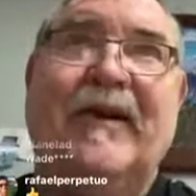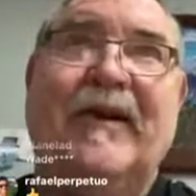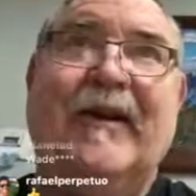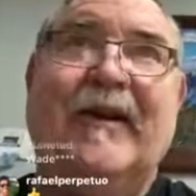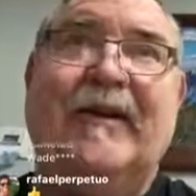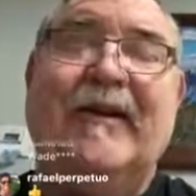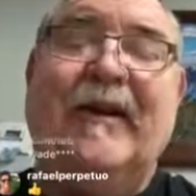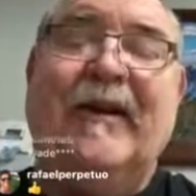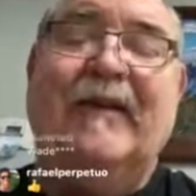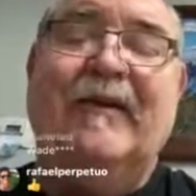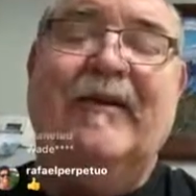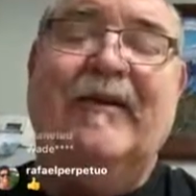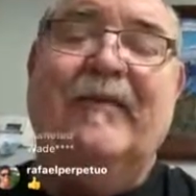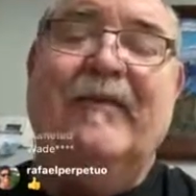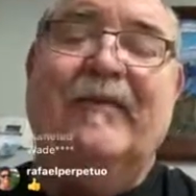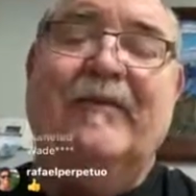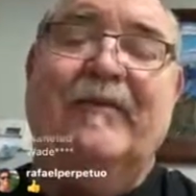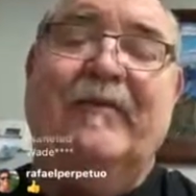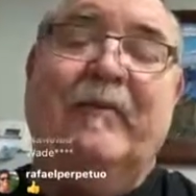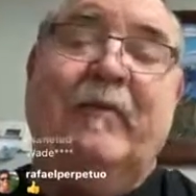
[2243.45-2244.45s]
and
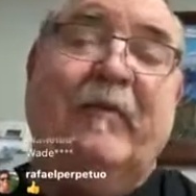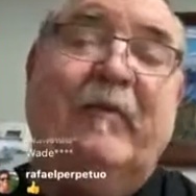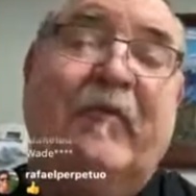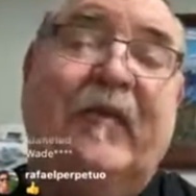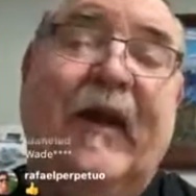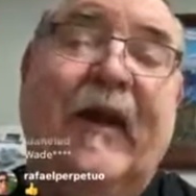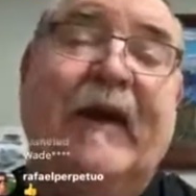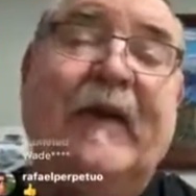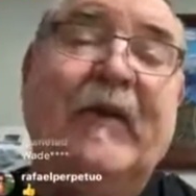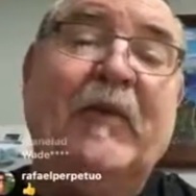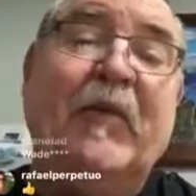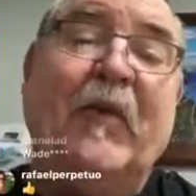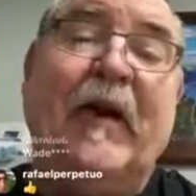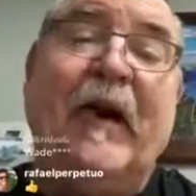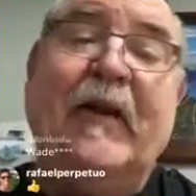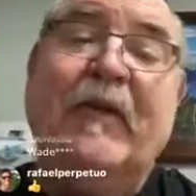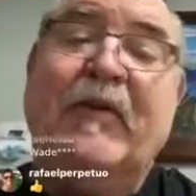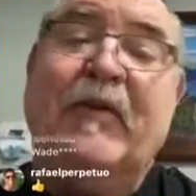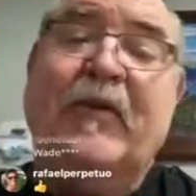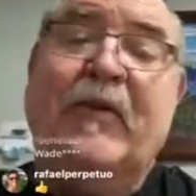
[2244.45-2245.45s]
they can
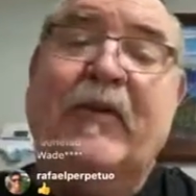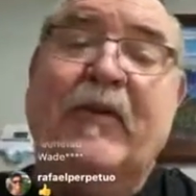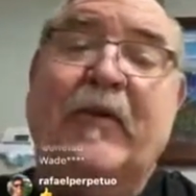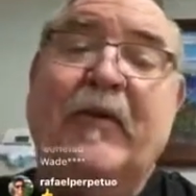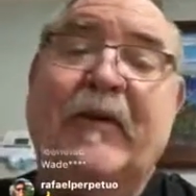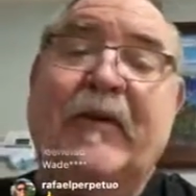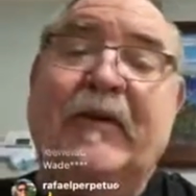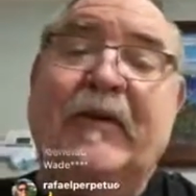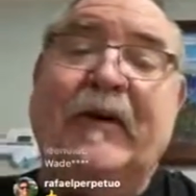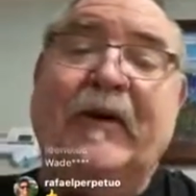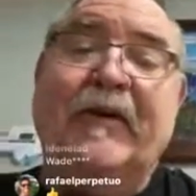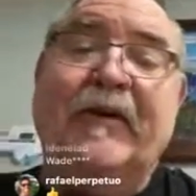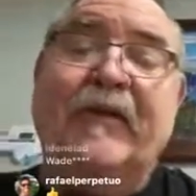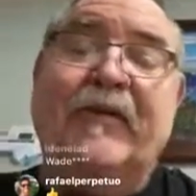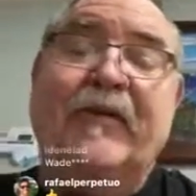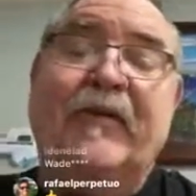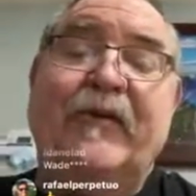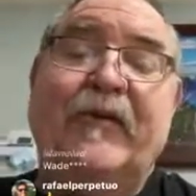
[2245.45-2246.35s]
ride 31 liters,